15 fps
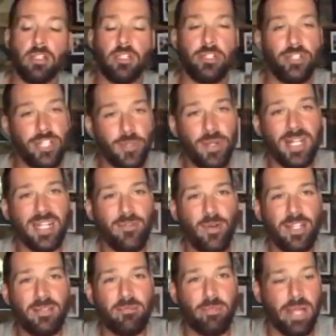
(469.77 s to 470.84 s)
you guys want to give away
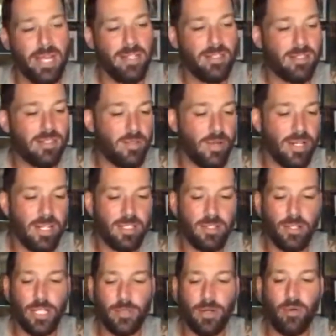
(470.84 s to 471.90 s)
some baits? Do you guys
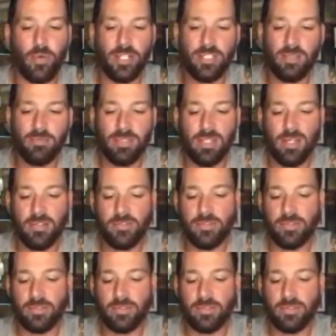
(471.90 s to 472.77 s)
want to win some stuff?